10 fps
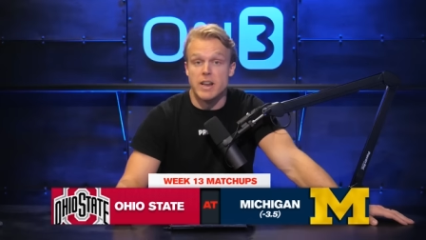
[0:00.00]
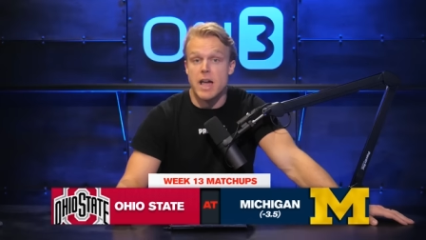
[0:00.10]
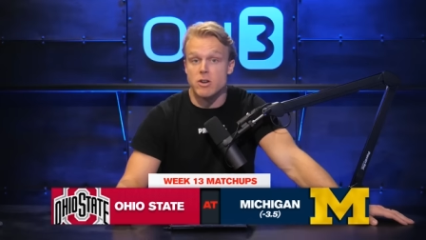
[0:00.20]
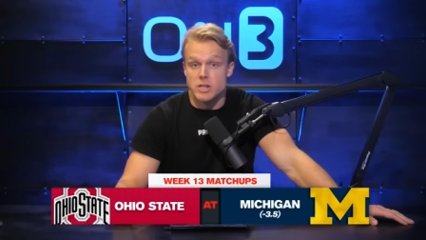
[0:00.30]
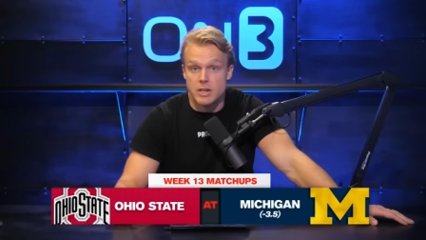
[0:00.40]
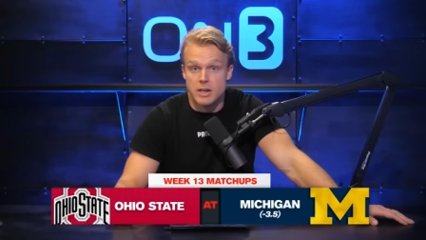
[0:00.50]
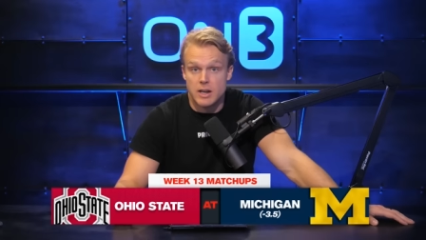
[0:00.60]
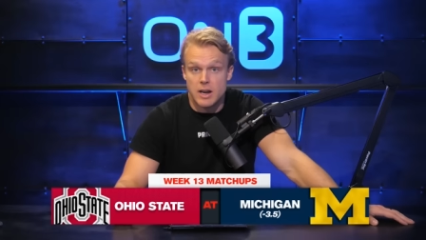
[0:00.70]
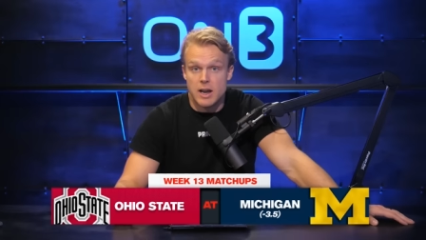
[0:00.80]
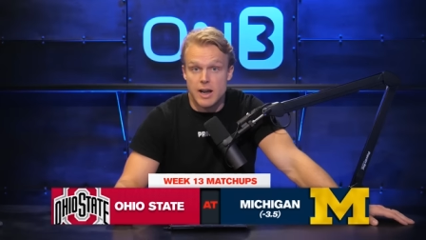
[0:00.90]
Henderson.
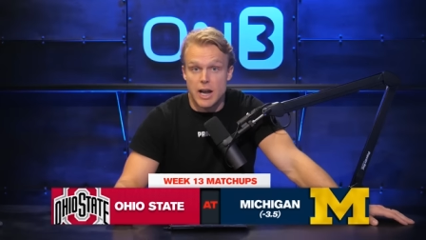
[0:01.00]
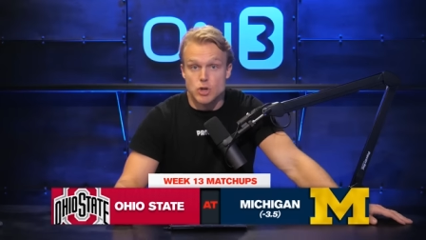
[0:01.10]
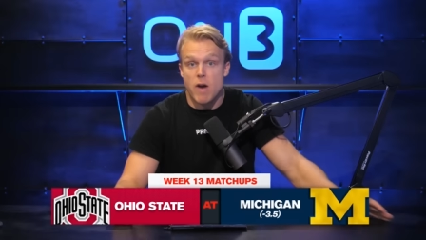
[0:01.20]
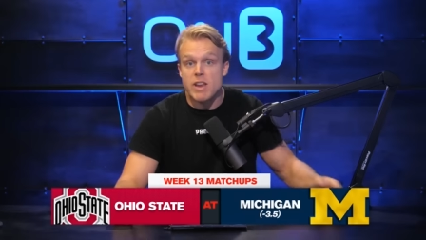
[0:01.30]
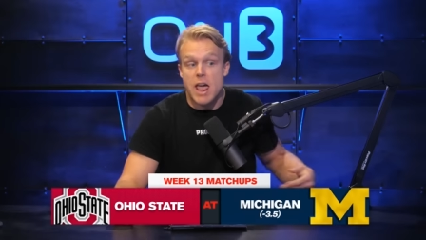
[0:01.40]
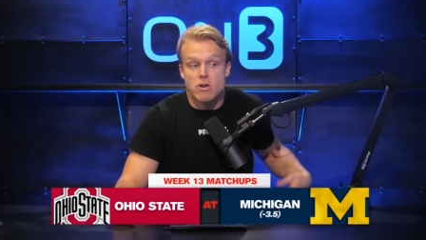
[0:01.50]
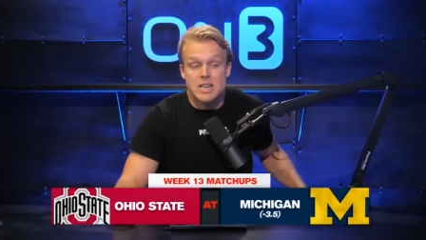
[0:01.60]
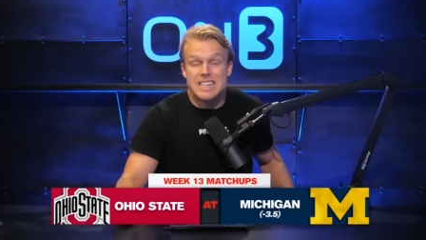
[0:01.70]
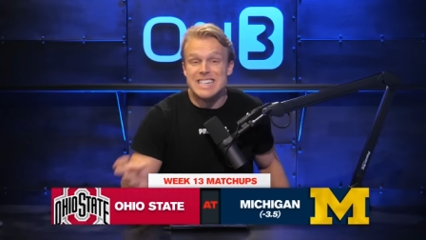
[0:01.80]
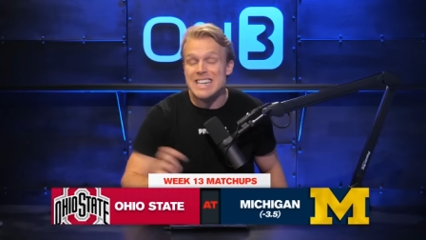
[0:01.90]
And TreVeyon
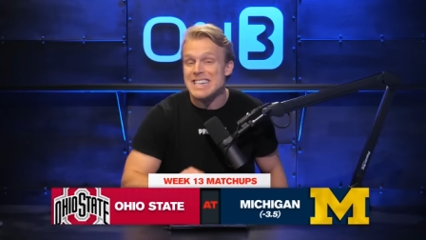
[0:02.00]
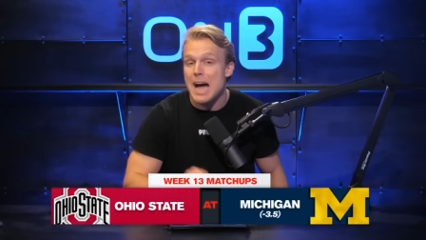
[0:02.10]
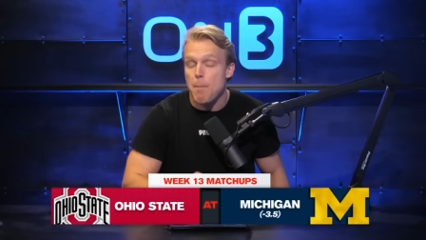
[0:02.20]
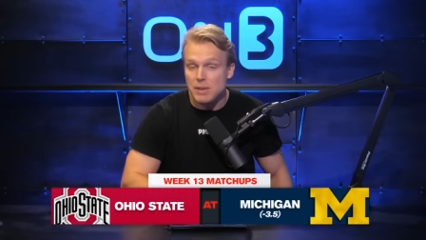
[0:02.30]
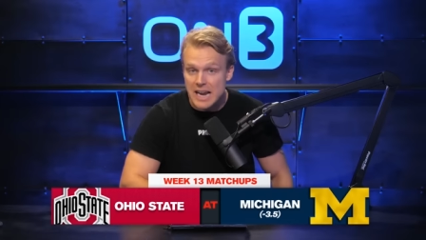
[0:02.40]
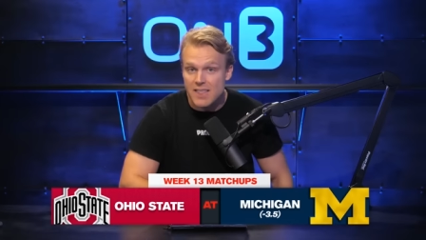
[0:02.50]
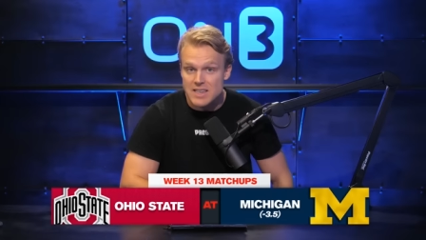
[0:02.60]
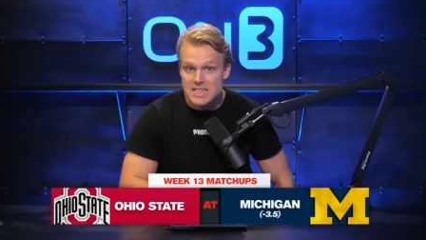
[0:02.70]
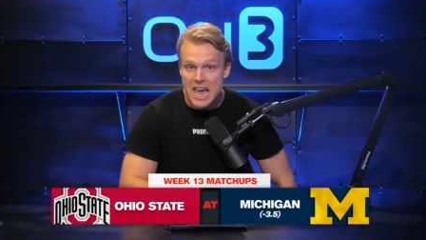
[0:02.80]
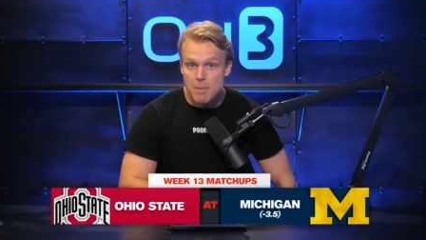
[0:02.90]
Henderson did not play in
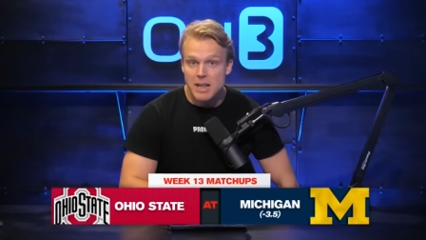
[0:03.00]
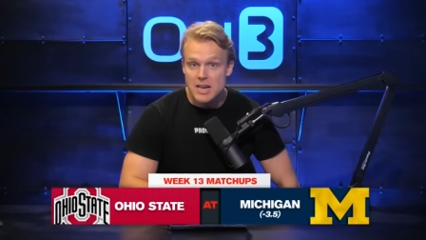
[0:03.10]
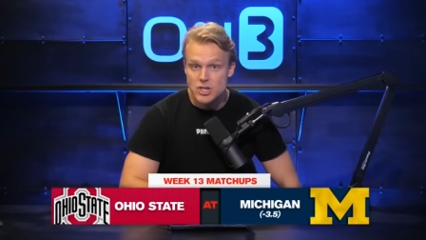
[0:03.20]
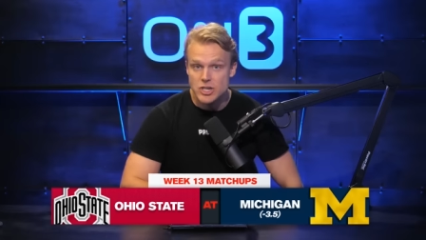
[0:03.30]
this game last